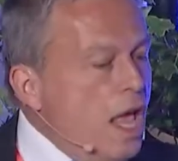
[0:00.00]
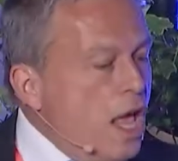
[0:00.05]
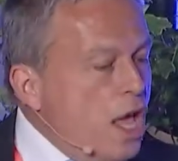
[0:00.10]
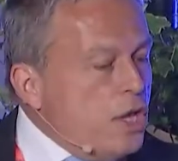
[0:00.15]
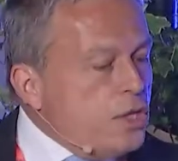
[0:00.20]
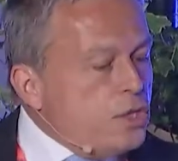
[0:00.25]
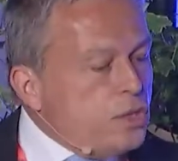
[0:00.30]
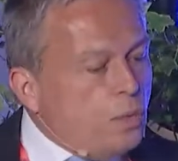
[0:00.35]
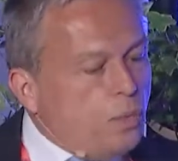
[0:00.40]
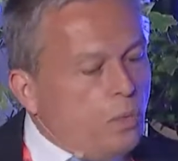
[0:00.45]

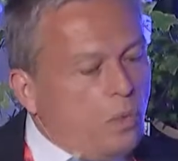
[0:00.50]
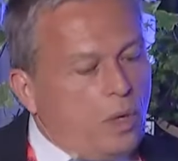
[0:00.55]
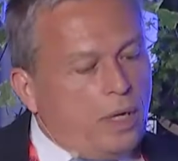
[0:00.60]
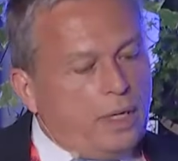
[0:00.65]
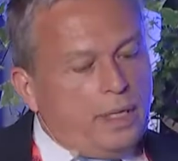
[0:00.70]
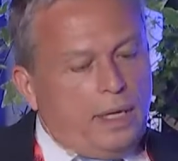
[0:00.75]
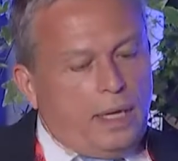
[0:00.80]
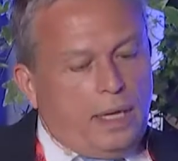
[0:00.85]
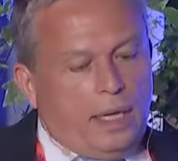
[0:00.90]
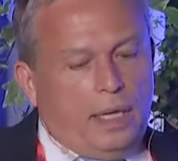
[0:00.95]
So
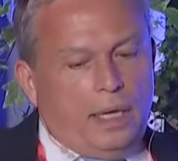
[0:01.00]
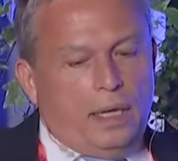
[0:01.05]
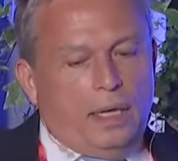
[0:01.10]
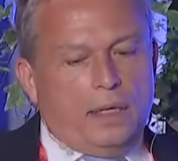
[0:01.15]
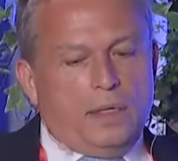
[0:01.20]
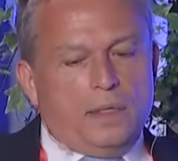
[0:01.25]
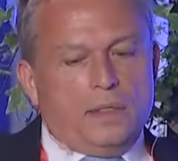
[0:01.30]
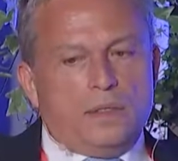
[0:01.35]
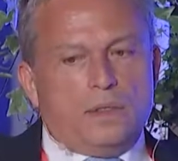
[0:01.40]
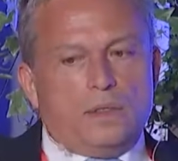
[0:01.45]
one
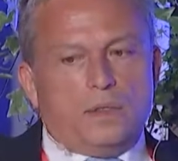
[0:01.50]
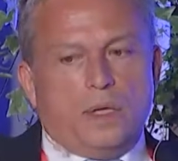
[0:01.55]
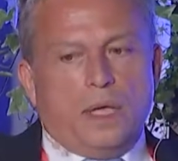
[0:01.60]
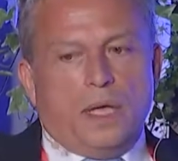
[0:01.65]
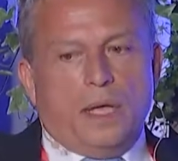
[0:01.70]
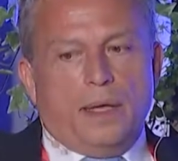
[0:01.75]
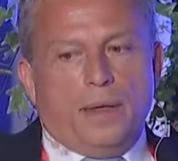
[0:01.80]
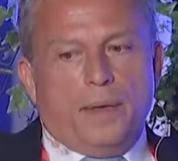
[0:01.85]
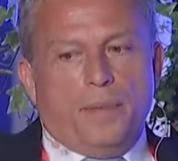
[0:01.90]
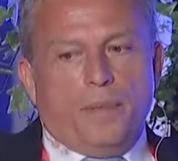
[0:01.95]
is
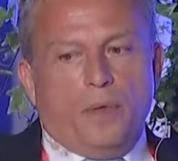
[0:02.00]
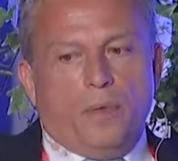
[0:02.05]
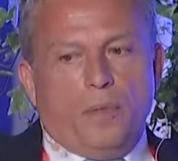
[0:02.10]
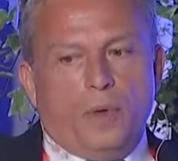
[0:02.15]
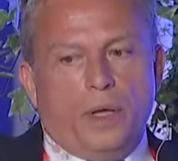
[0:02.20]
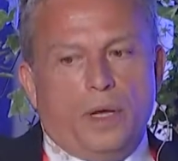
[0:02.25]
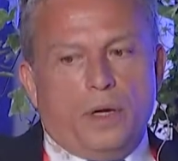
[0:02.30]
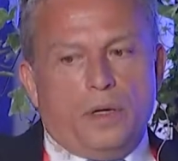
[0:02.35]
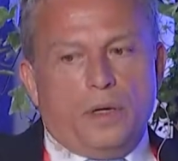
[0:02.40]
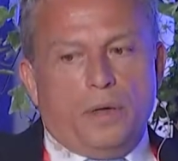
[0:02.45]

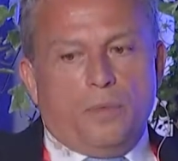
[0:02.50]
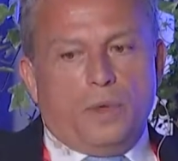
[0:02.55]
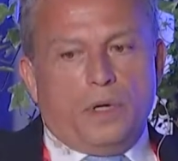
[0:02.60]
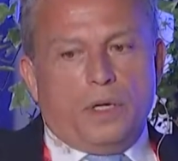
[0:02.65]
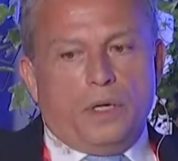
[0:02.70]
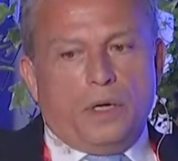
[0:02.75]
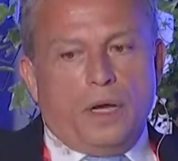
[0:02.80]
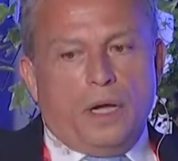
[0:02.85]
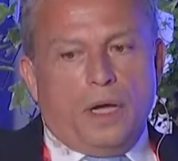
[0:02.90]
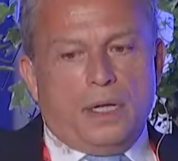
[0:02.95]

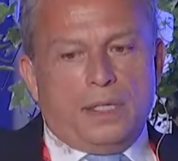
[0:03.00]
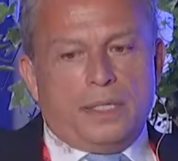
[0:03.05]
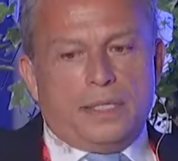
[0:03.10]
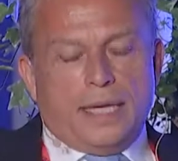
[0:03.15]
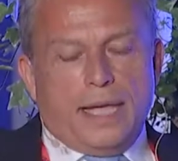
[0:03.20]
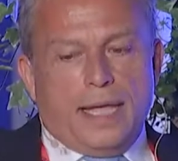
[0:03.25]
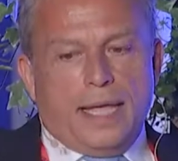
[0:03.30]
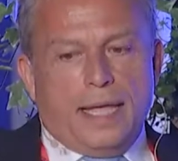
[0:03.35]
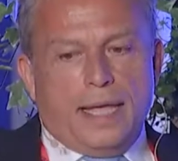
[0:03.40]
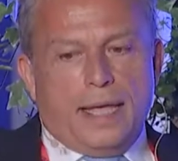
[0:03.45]
we're
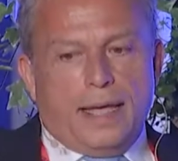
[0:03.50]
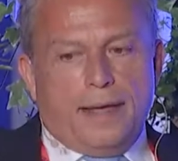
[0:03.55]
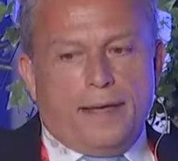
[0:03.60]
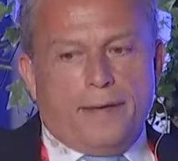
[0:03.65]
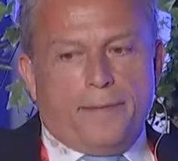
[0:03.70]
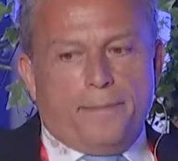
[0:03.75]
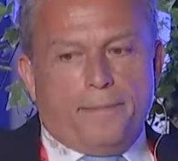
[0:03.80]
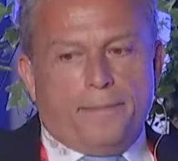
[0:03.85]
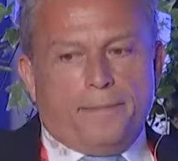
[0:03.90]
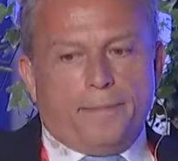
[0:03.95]
not
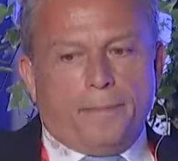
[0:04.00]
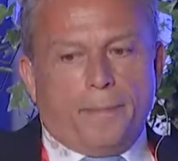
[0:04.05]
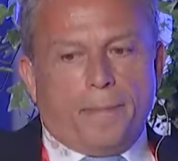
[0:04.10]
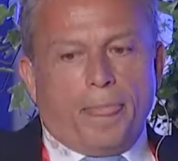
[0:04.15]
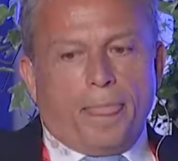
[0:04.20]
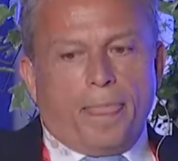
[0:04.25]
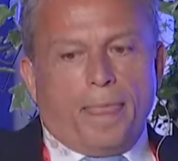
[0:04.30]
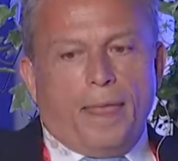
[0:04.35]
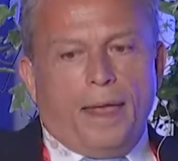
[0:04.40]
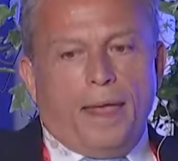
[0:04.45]

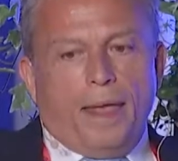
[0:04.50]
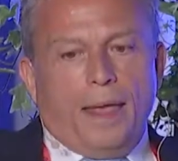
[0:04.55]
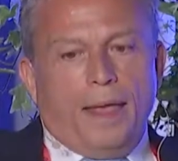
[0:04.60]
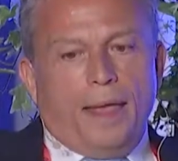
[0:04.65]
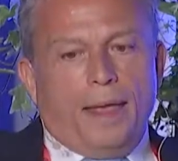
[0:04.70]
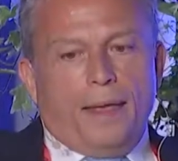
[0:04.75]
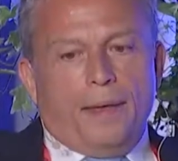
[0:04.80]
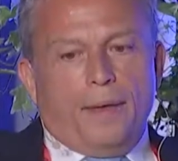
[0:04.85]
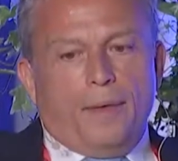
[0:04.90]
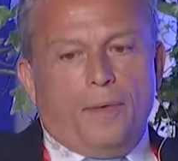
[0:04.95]

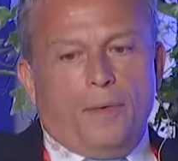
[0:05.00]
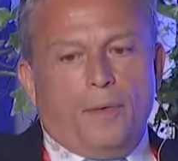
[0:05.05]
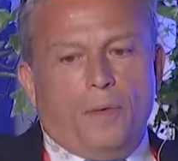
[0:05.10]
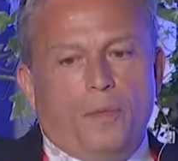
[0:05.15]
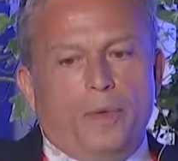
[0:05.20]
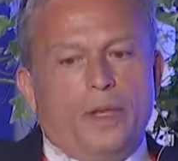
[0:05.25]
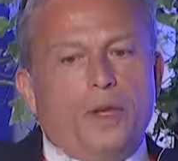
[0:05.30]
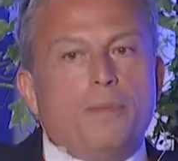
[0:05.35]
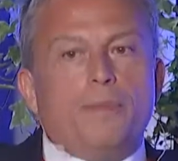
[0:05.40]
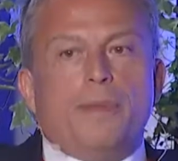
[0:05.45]

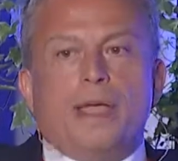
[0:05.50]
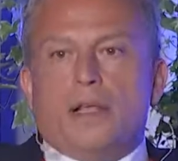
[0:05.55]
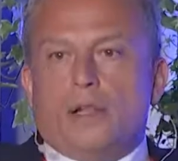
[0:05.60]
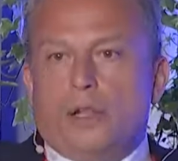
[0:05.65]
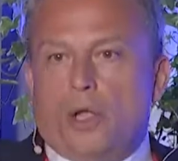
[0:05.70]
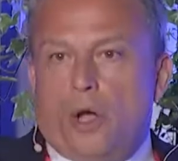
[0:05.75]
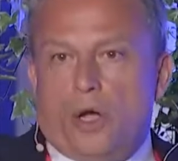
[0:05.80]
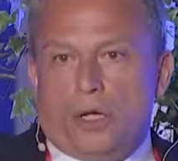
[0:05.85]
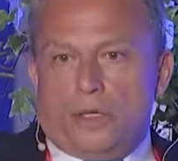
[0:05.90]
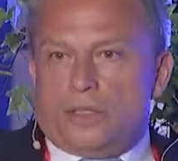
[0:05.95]
we don't make
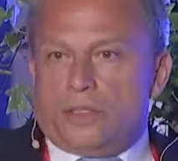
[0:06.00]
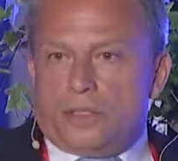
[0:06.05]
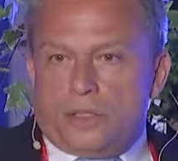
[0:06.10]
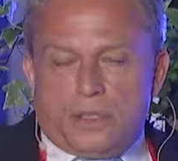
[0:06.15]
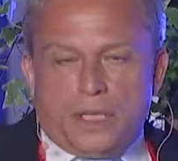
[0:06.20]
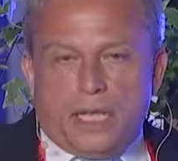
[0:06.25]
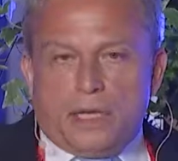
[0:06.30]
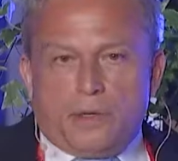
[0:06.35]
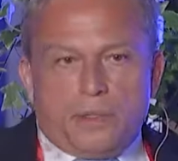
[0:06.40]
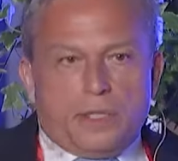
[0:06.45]
laws.
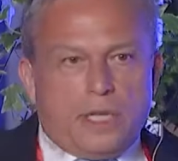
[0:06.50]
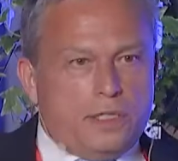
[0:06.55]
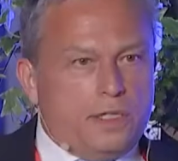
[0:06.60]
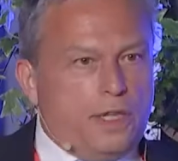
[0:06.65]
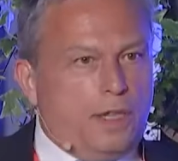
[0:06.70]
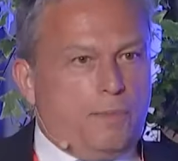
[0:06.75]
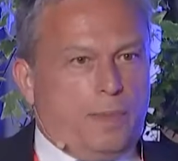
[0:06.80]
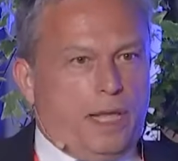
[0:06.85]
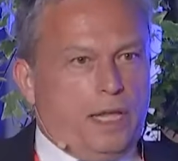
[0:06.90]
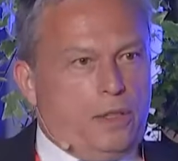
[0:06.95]
NATO does
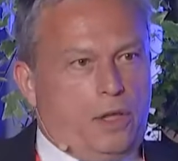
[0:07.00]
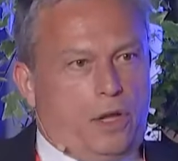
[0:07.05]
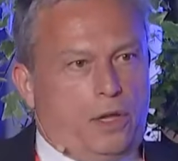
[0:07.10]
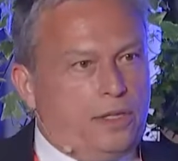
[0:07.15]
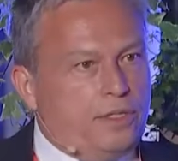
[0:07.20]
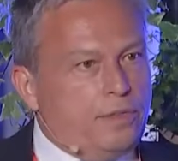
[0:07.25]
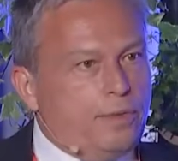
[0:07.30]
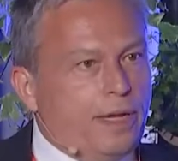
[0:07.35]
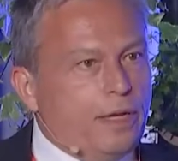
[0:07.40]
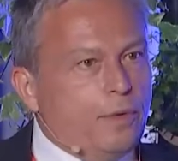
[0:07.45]
not make
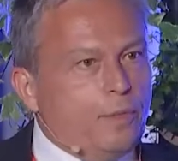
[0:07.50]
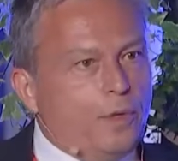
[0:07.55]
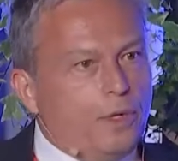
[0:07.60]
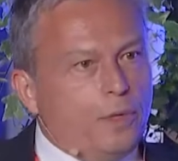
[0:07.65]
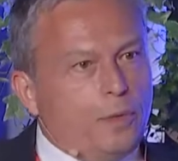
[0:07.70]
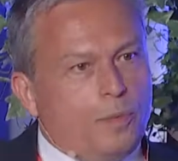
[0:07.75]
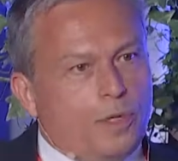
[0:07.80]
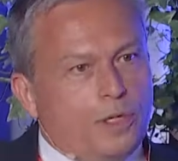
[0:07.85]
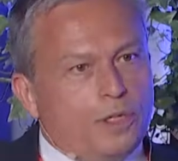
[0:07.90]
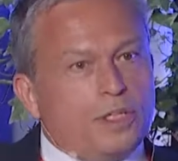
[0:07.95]
laws, right?
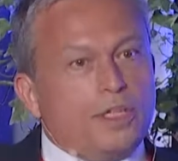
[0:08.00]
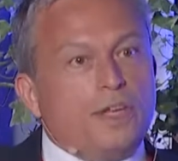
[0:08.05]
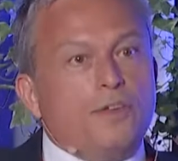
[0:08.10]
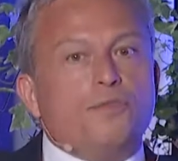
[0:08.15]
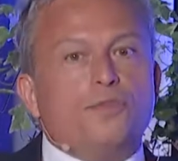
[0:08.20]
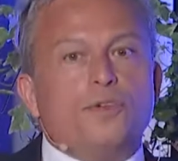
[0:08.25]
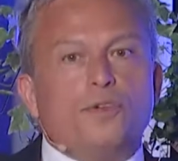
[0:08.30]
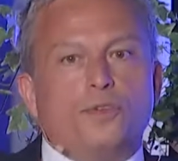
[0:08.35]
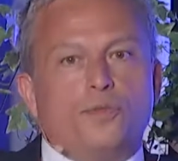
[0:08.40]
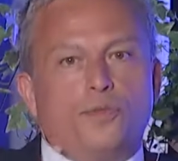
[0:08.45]
We're
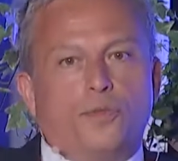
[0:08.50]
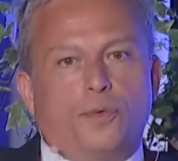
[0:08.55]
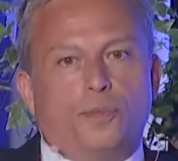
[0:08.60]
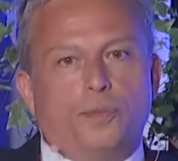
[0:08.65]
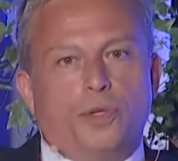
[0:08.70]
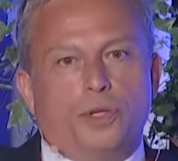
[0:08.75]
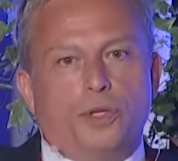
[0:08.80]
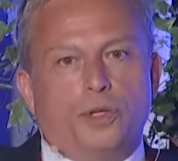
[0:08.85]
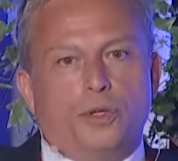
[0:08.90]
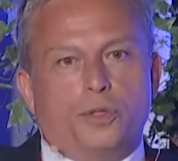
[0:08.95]
different
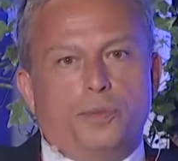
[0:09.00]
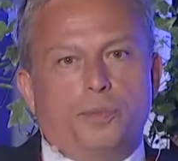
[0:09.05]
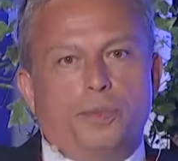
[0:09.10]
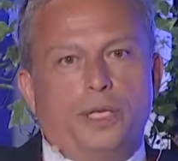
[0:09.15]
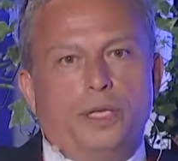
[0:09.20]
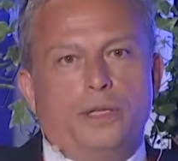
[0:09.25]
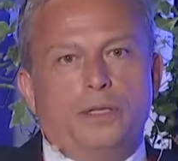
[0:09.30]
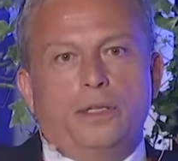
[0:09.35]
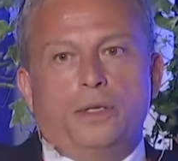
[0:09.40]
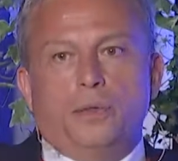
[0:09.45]
from the
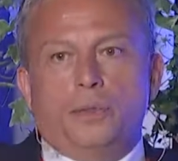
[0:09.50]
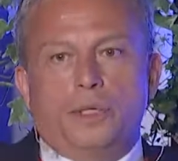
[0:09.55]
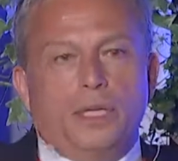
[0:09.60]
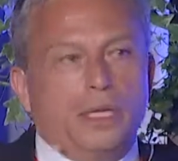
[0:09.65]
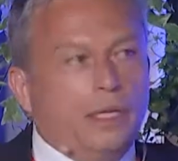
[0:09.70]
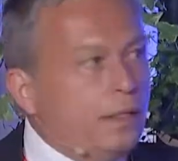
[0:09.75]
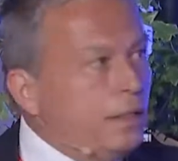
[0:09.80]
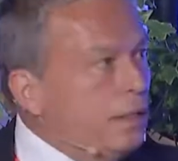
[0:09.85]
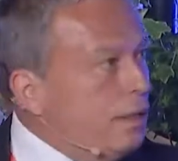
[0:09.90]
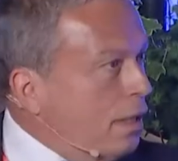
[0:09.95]
European
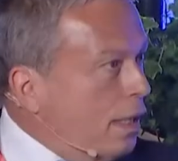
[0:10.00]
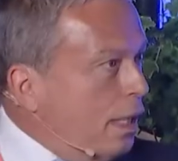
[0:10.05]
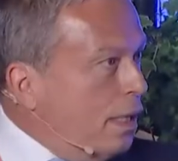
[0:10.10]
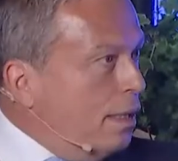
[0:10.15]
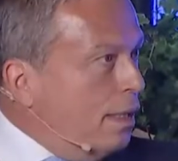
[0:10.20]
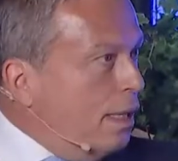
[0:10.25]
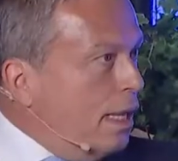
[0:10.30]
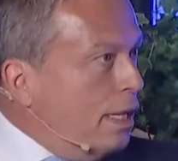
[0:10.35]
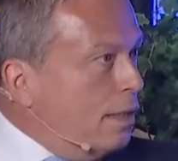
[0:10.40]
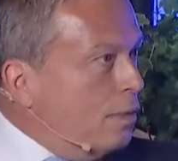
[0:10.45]
Union
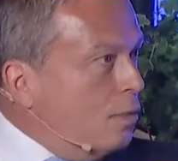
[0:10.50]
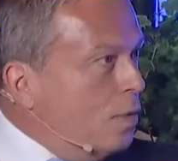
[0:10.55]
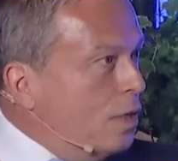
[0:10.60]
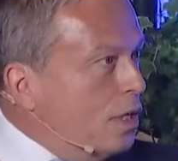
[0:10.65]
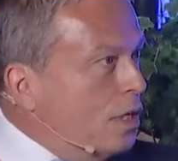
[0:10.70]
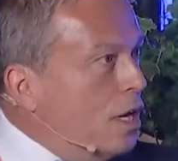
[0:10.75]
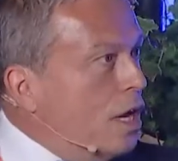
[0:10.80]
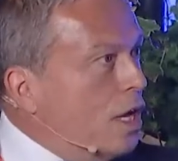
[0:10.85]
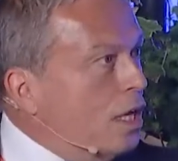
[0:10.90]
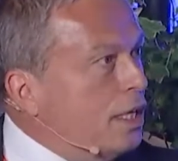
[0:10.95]
in that
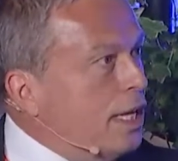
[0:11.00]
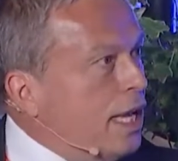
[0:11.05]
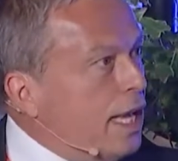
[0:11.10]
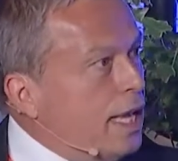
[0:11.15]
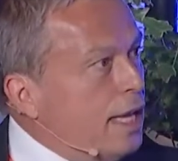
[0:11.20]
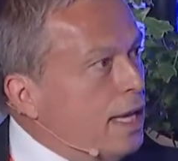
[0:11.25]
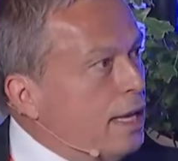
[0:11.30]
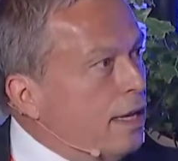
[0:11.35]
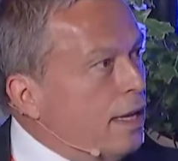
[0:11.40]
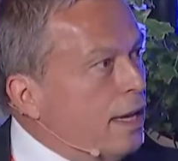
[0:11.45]
we're not
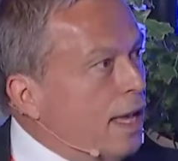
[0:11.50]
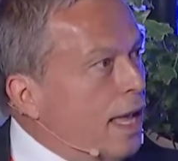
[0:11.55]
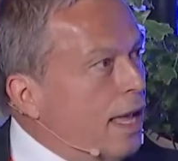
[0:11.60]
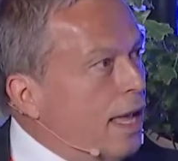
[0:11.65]
a